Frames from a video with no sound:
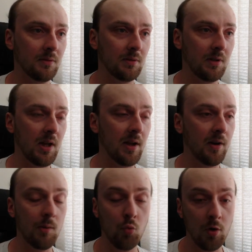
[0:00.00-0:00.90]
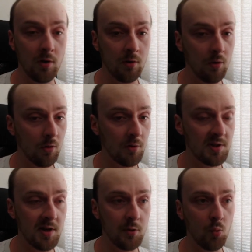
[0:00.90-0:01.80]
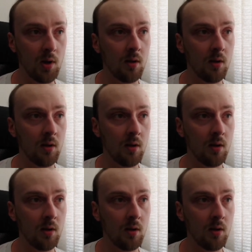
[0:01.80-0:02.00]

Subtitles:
And I'm working on a sequel.